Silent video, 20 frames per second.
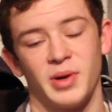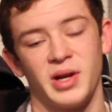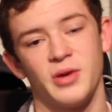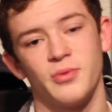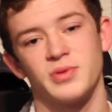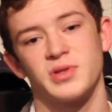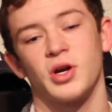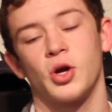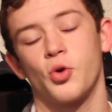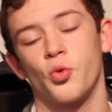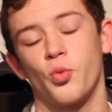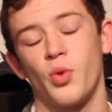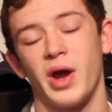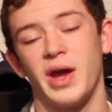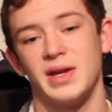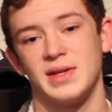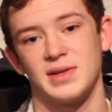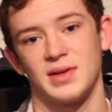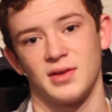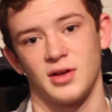he was a
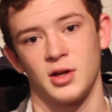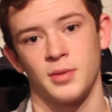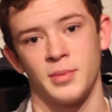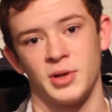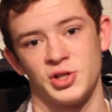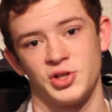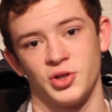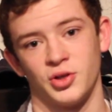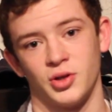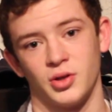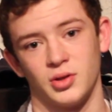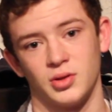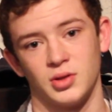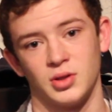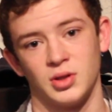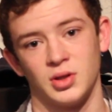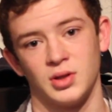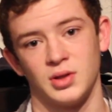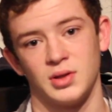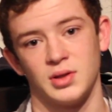great commissioner,
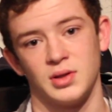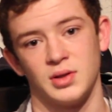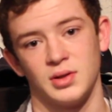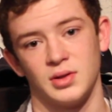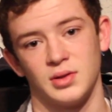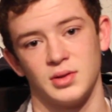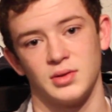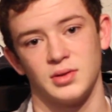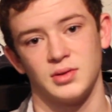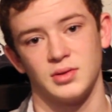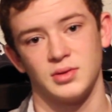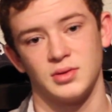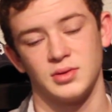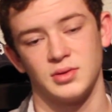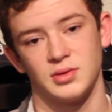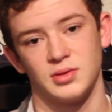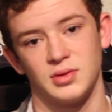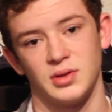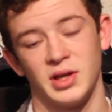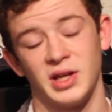
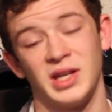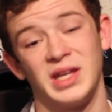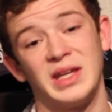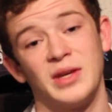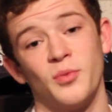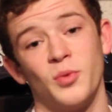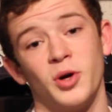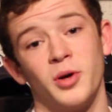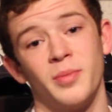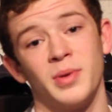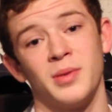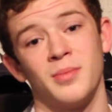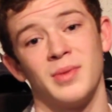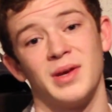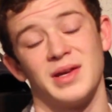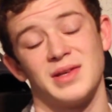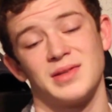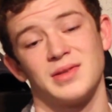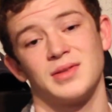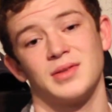and he will be
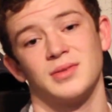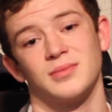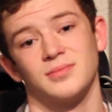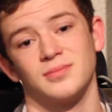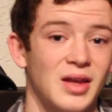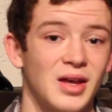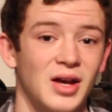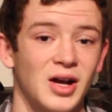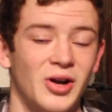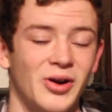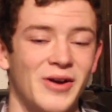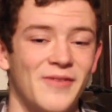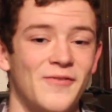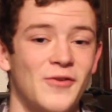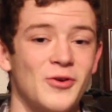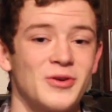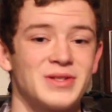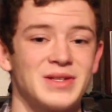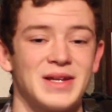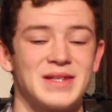missed. Alright
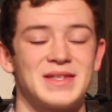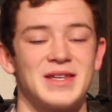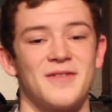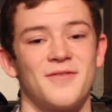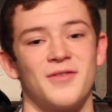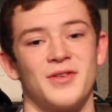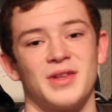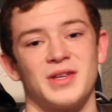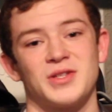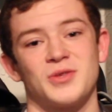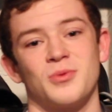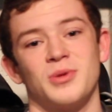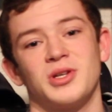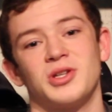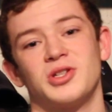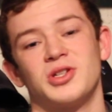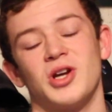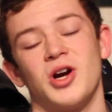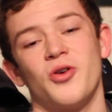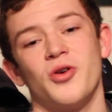folks, that's it for this week's
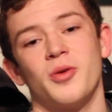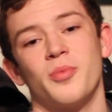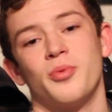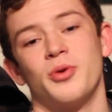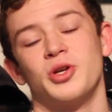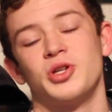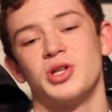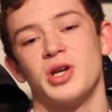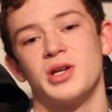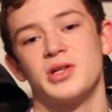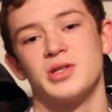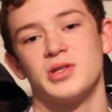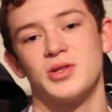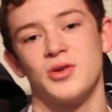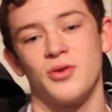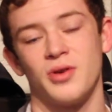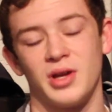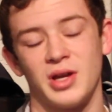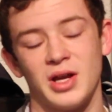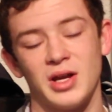show. We appreciate you
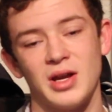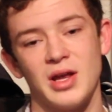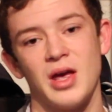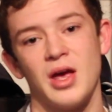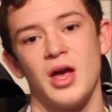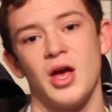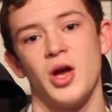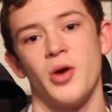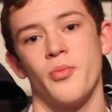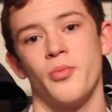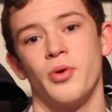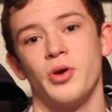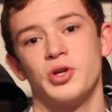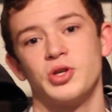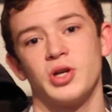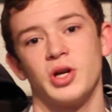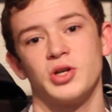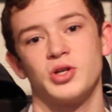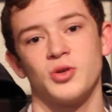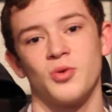tuning in,
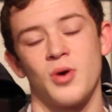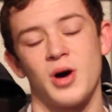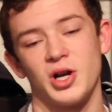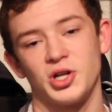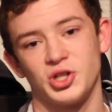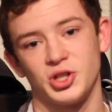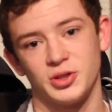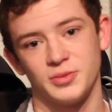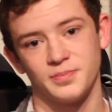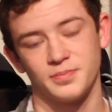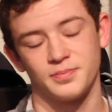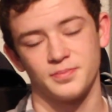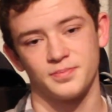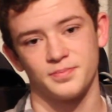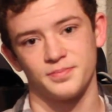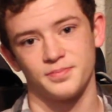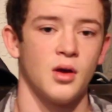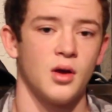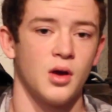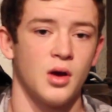appreciate you watching.
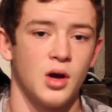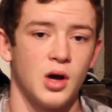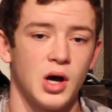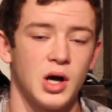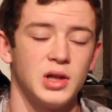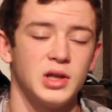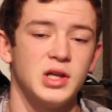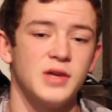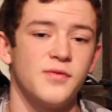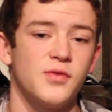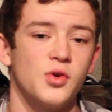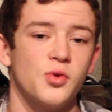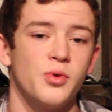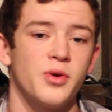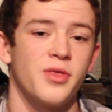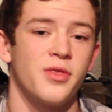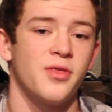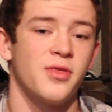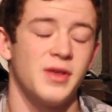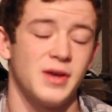I'll leave you
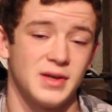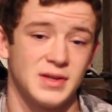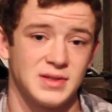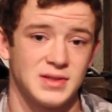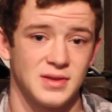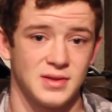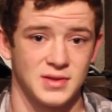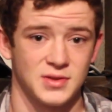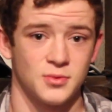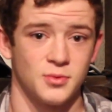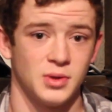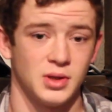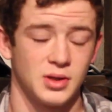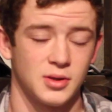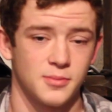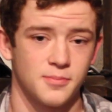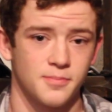with this week.